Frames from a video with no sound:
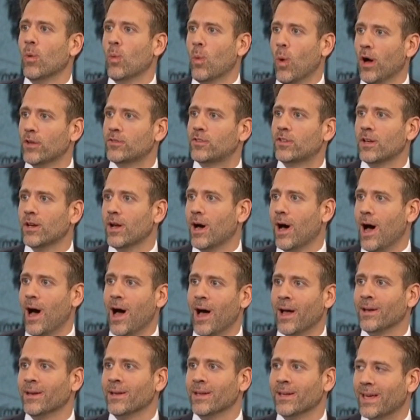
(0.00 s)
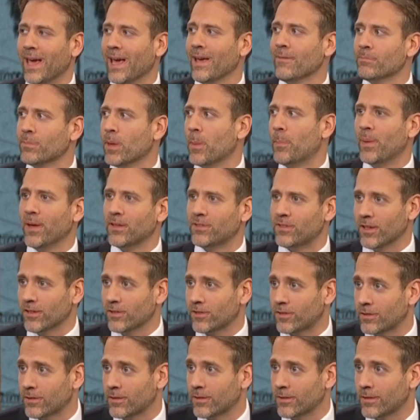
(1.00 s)
wasn't on gave him the business.
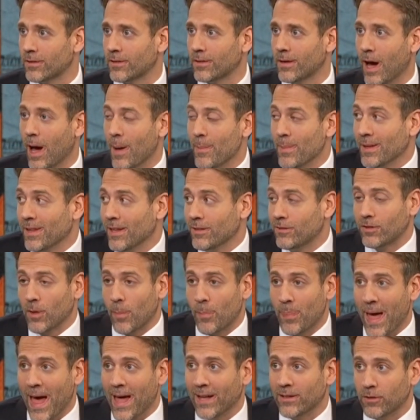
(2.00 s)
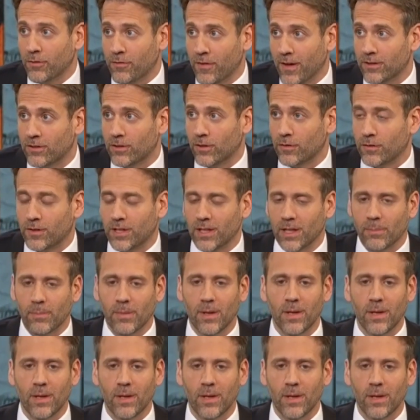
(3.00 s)
I mean, this is a bad defensive team.